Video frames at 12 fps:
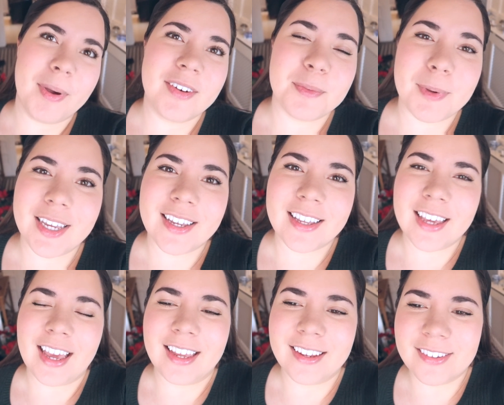about to bake a
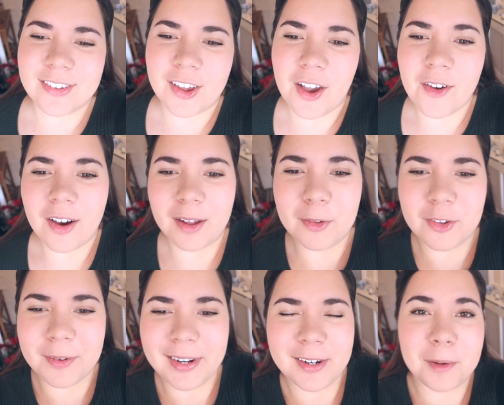cake, so I'll
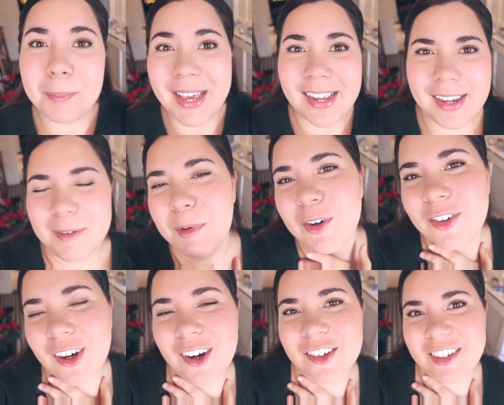do a little baking
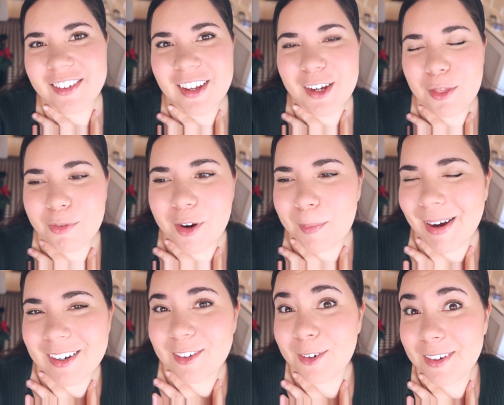montage. It's like a
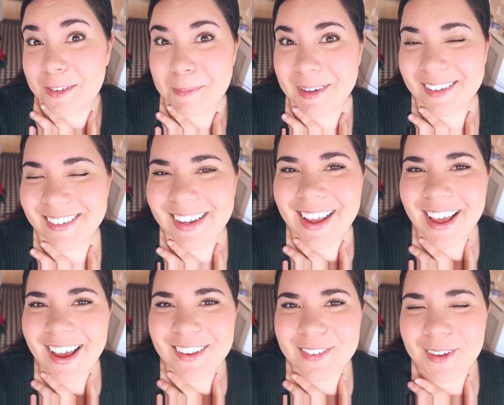throwback to Christmas.
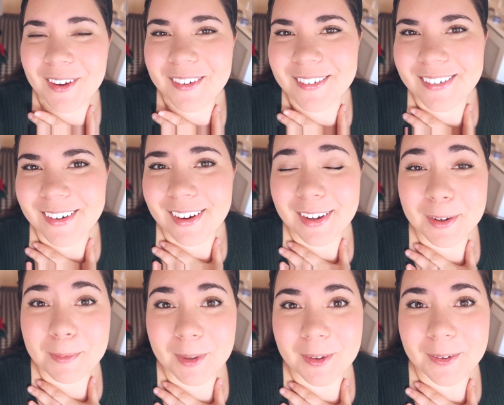So I
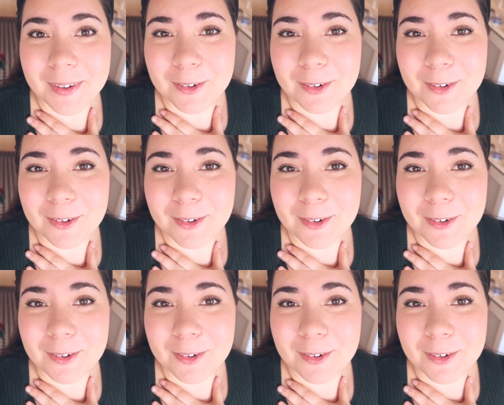hope you